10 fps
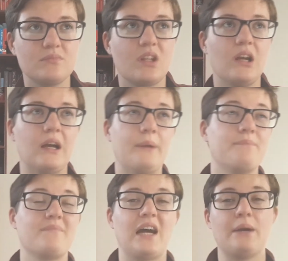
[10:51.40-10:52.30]

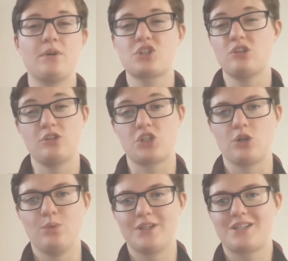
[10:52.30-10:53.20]
I'm also not
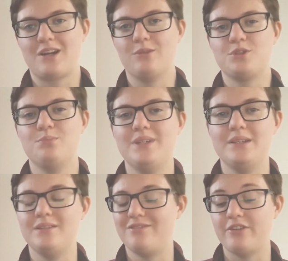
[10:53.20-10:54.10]
sure what's going to be
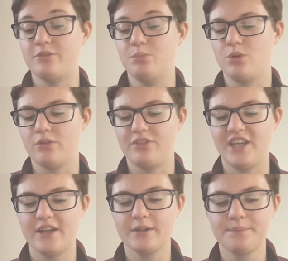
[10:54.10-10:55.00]
the favorite book of the
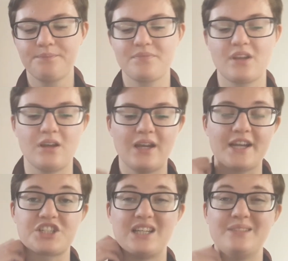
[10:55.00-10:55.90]
year,
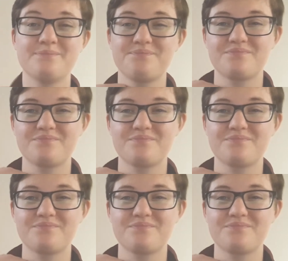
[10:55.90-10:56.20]
actually.